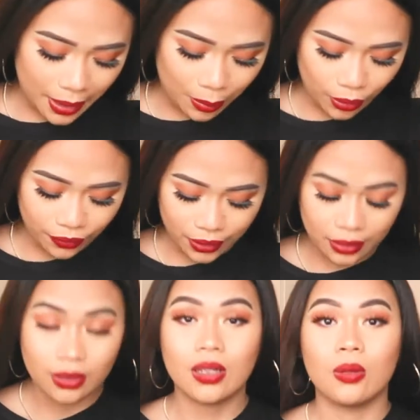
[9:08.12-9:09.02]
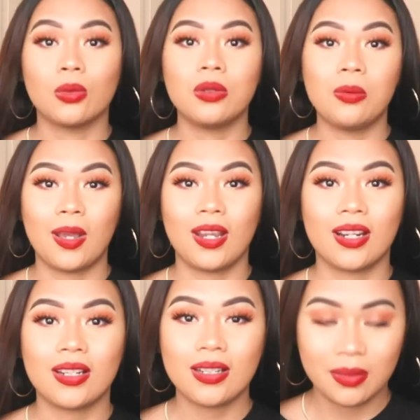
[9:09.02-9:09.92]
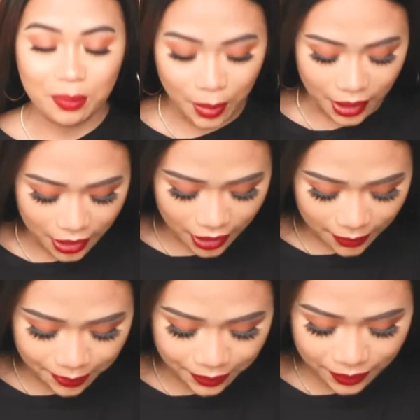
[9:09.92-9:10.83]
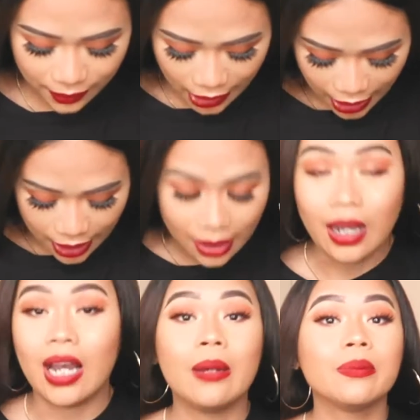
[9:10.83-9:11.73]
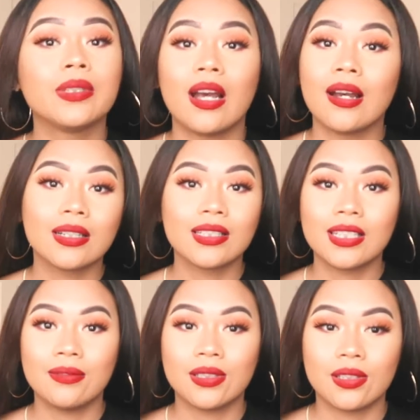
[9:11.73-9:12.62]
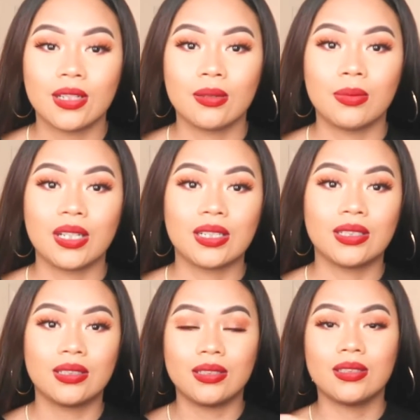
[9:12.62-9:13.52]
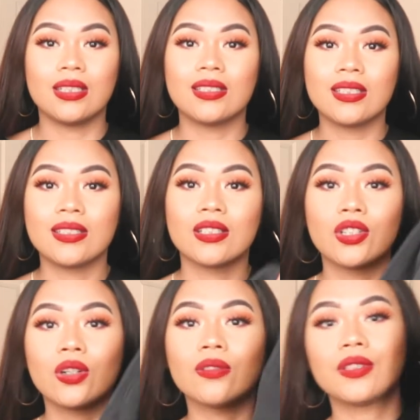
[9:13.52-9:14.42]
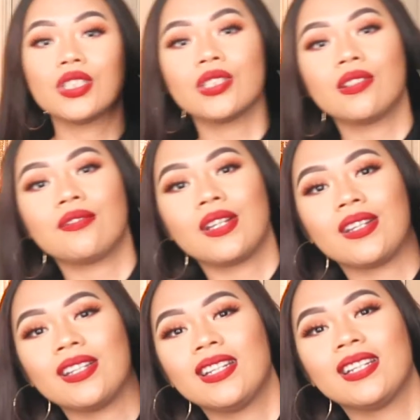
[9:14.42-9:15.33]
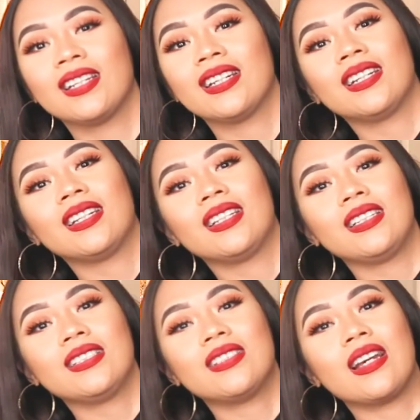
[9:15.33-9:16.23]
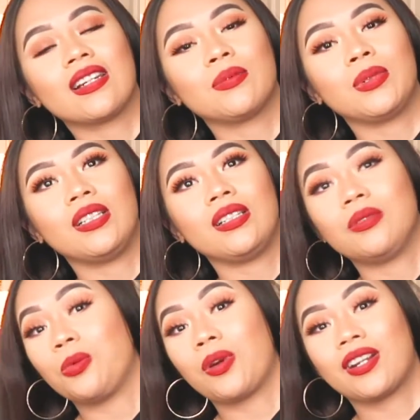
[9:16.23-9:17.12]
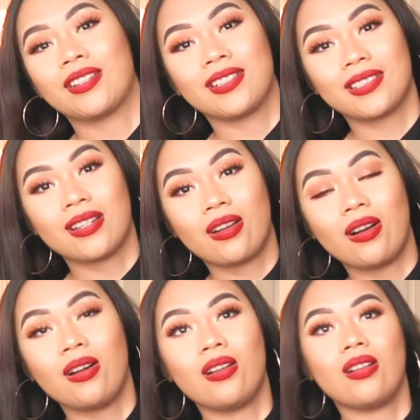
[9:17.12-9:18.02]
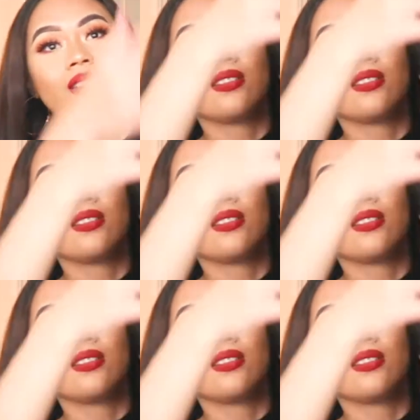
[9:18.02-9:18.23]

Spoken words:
my boyfriend would wear, but I'm not gonna give it to him because this is a girl version of it. He's not gonna be wearing this at all.